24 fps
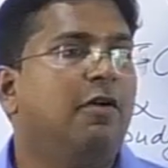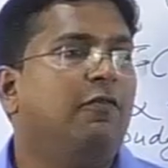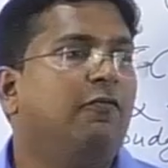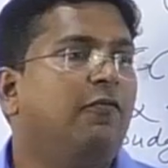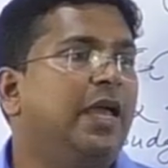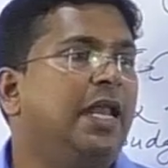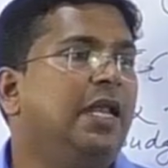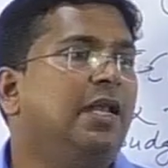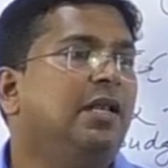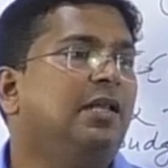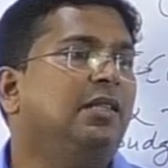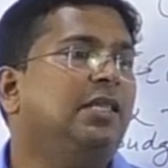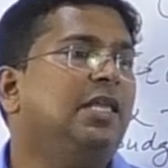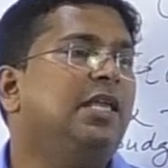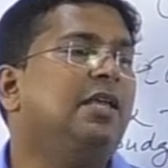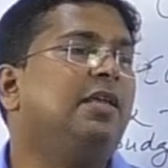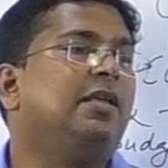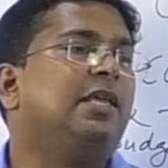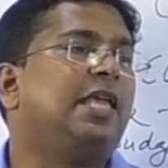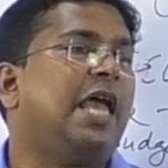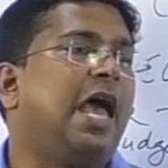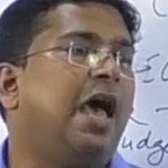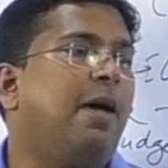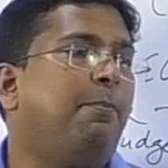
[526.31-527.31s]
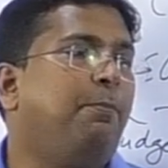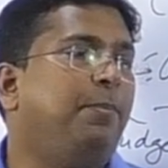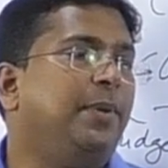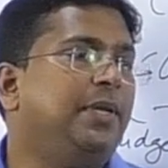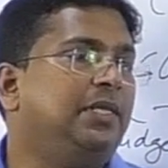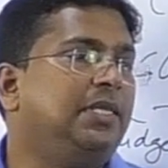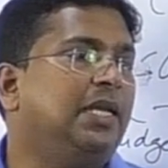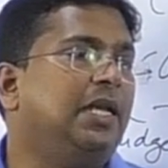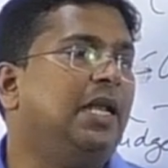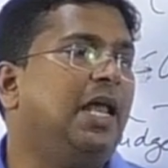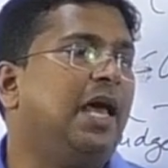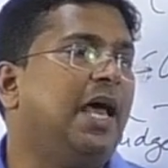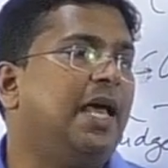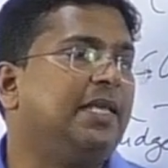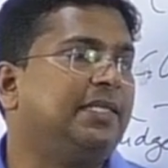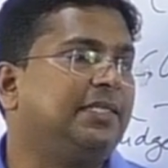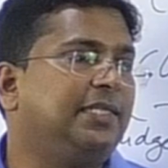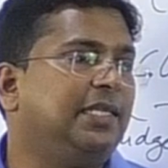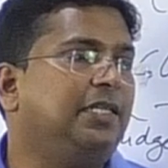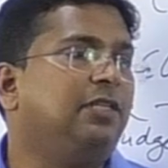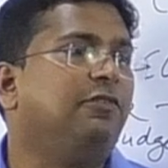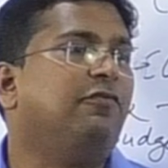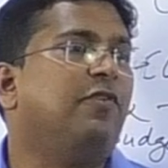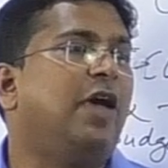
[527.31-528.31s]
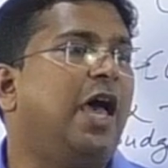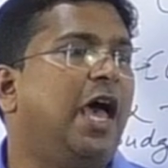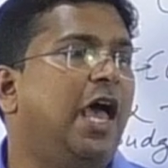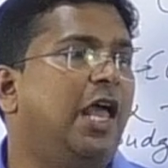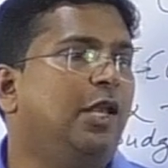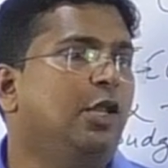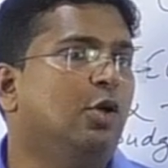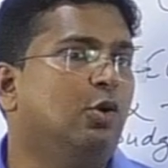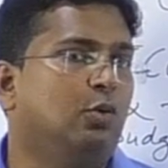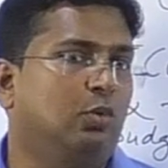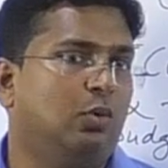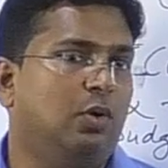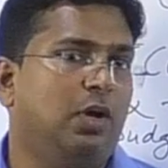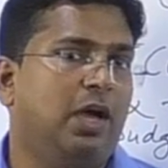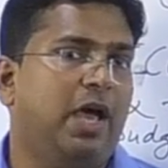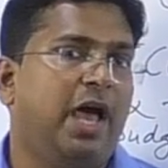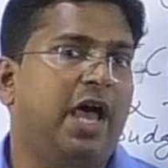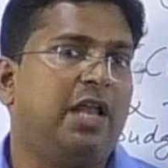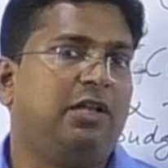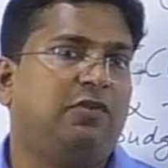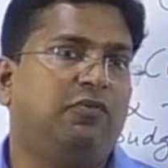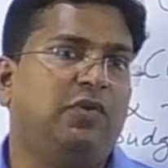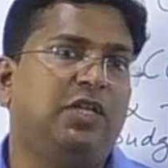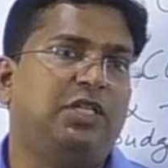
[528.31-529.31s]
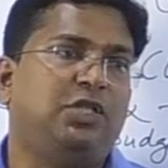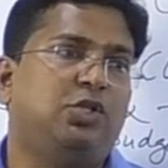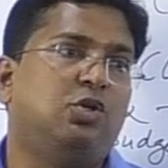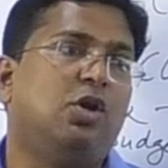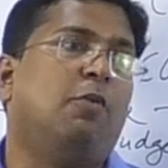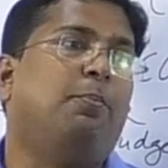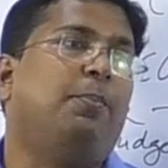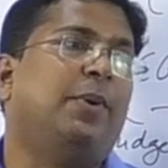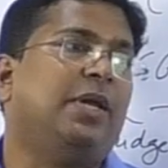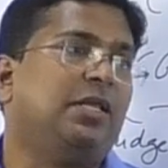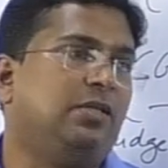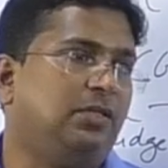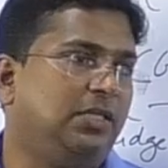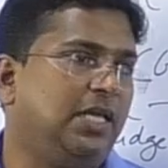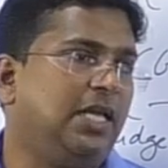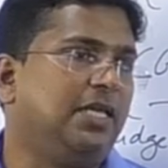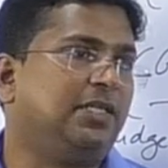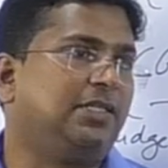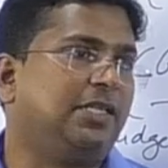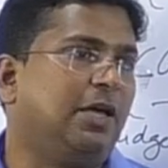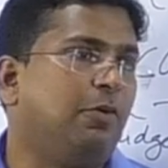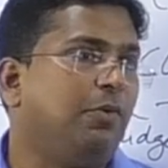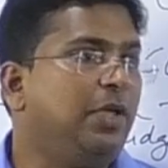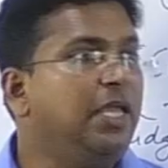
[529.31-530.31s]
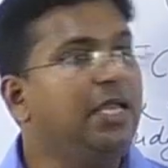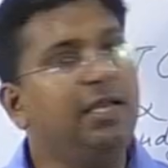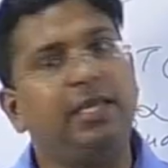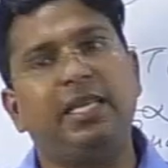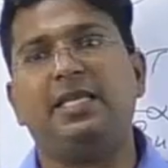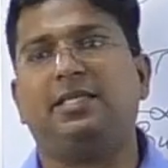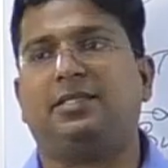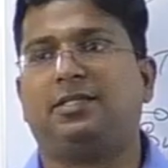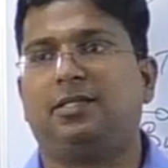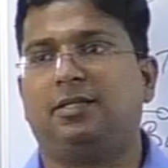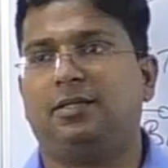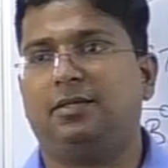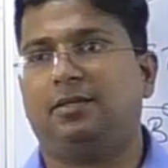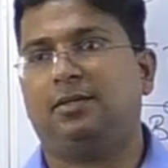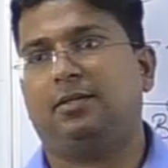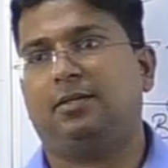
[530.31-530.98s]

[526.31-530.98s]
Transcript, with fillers: when the capital asset value at which you have purchased have increased.